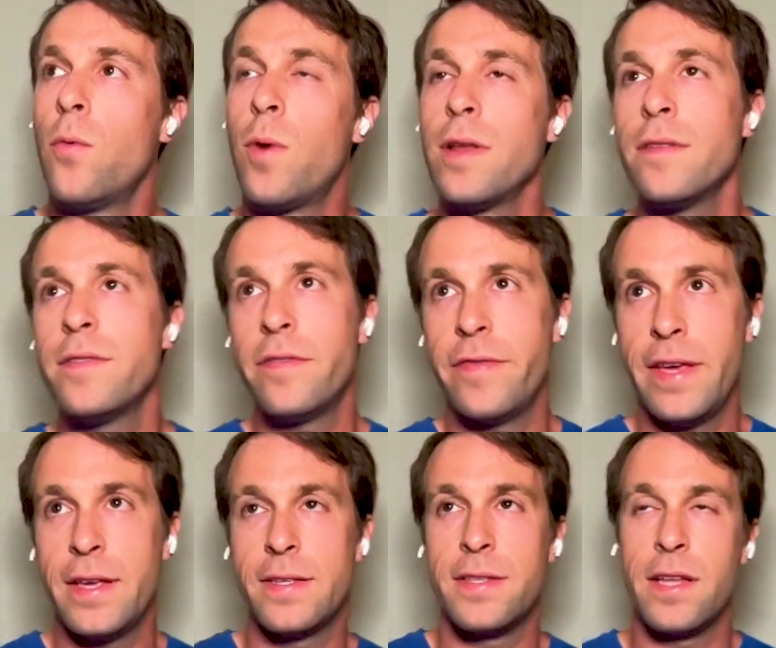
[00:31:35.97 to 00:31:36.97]
One of the
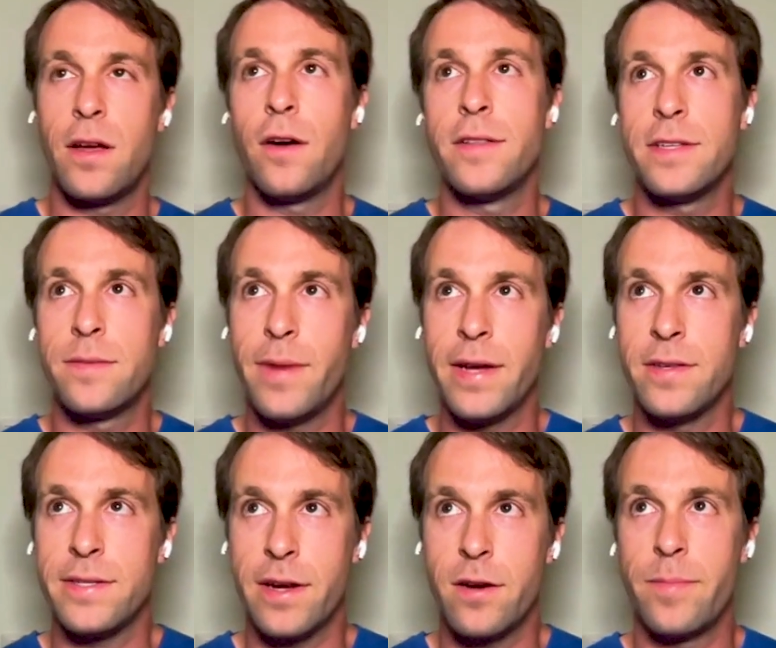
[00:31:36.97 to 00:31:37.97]
things that honest
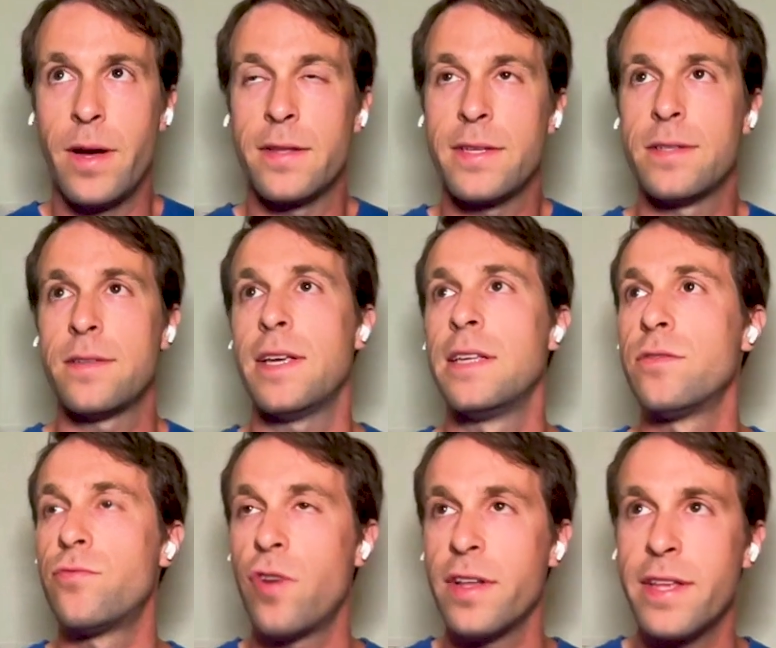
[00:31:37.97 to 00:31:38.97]
miners care about is is
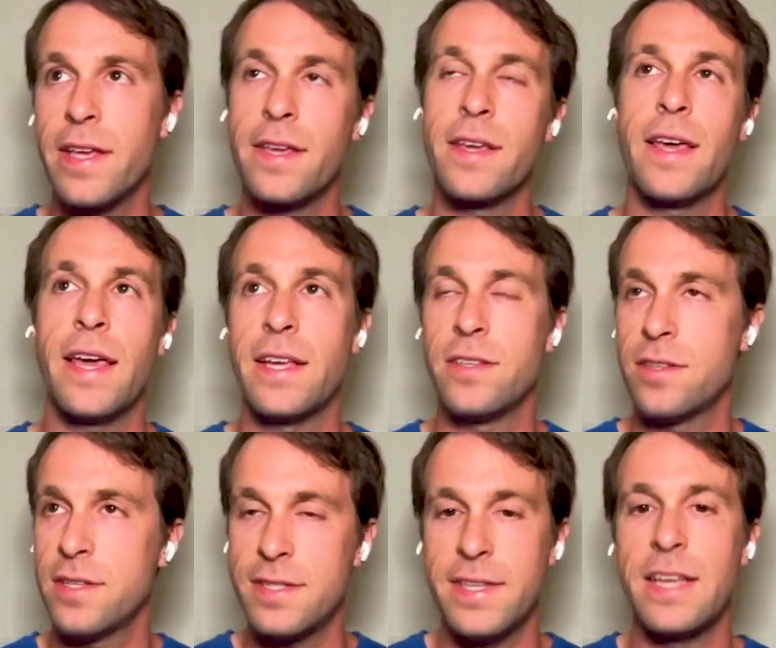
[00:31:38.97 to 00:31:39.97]
running a
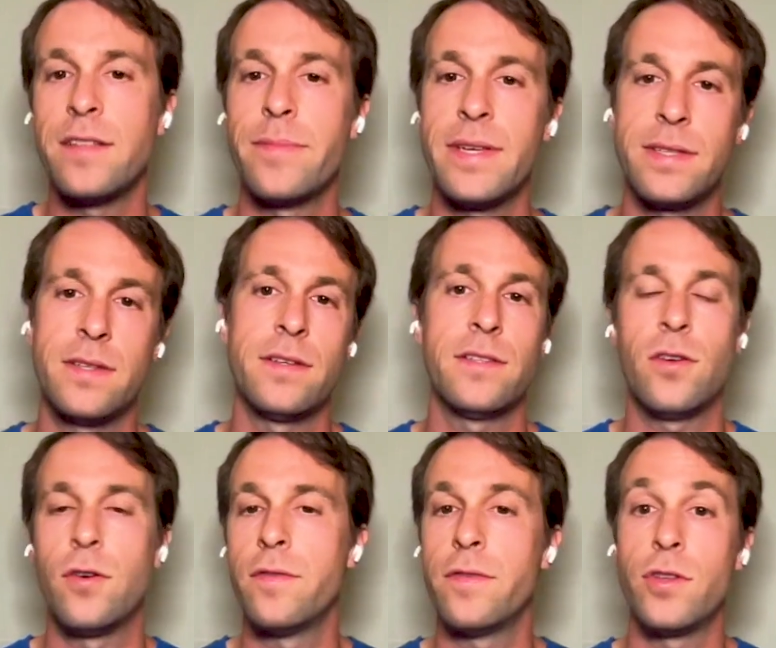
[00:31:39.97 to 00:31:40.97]
sustained business
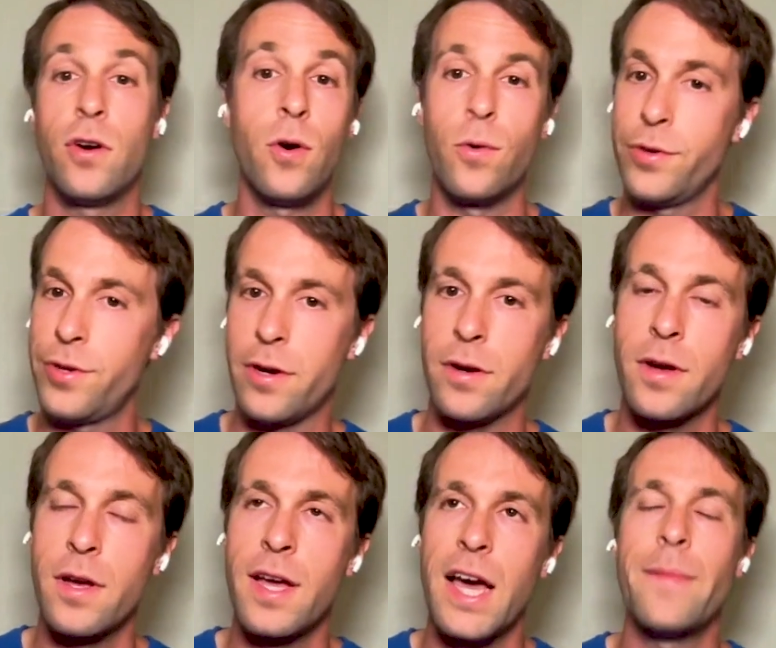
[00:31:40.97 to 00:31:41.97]
over the whole year.
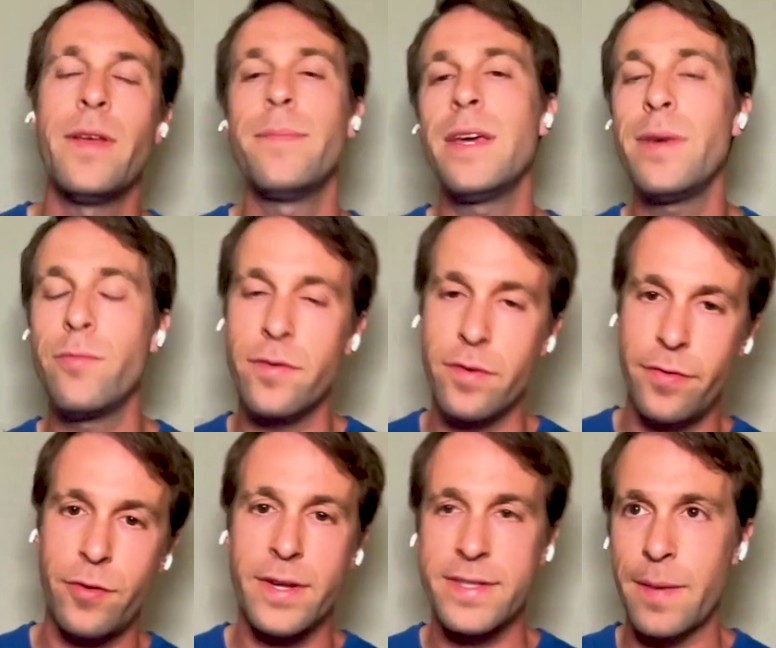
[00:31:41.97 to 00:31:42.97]
I mean, maybe with a
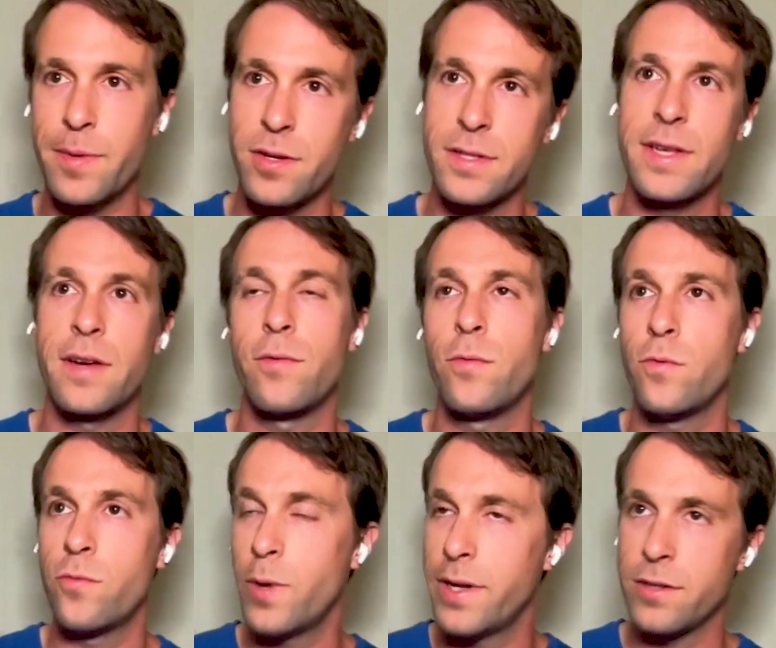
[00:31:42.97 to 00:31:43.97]
few exceptions, they're
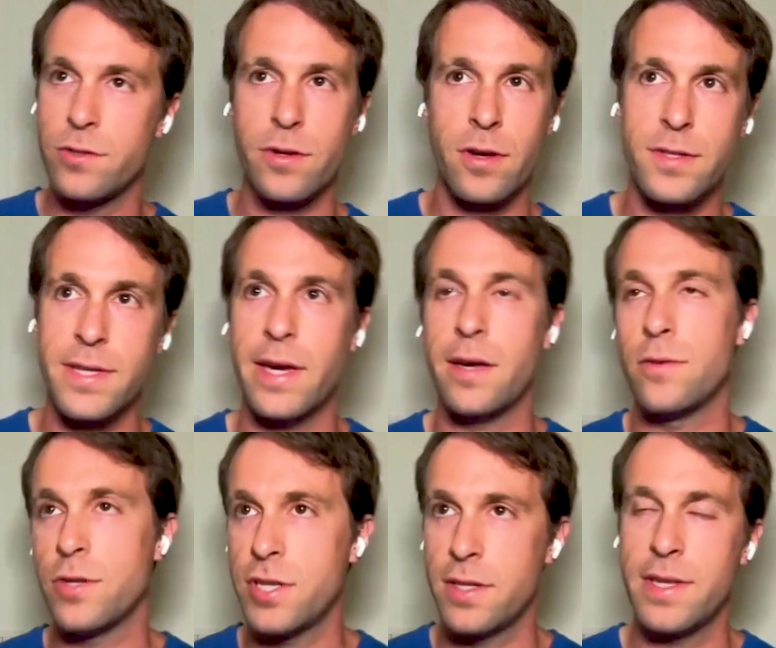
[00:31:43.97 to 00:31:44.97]
willing to curtail
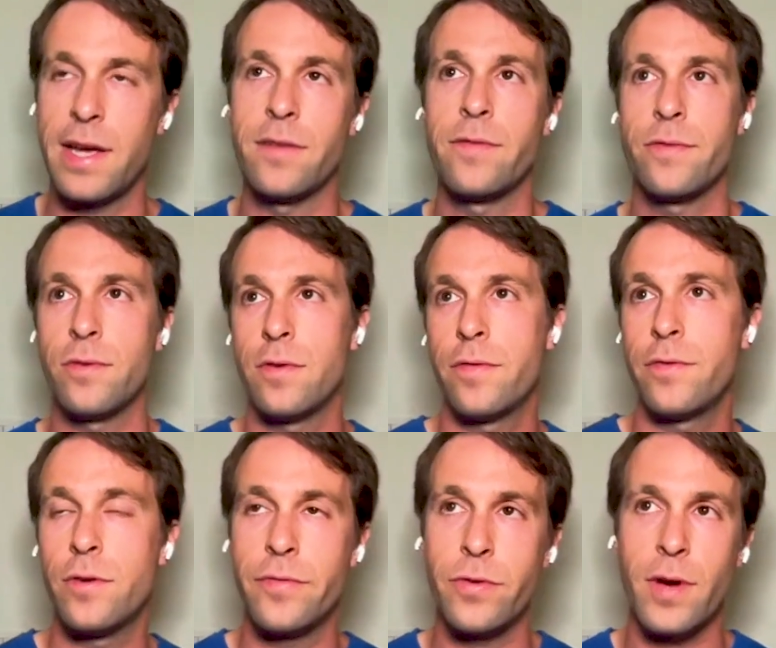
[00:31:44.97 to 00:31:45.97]
or shut down for,
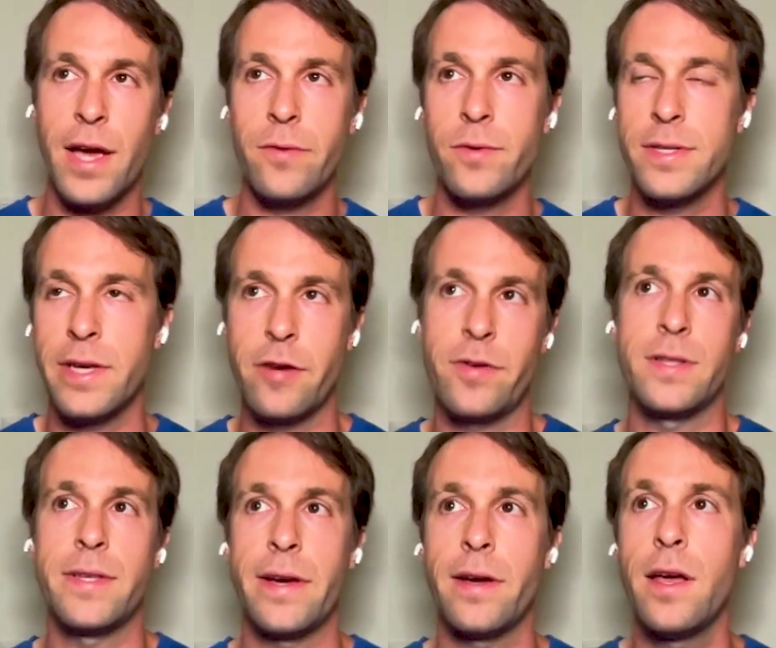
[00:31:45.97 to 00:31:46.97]
for a few hours here and
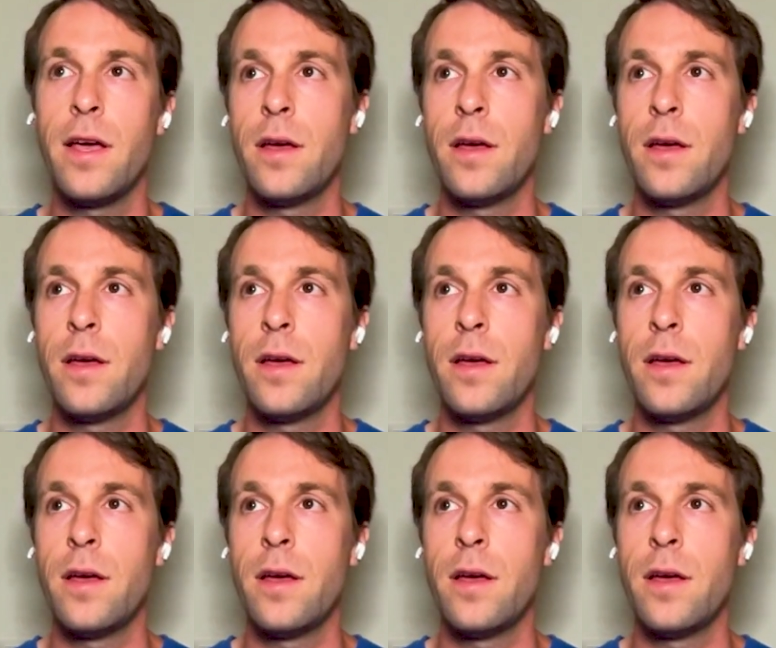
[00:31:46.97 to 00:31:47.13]
there.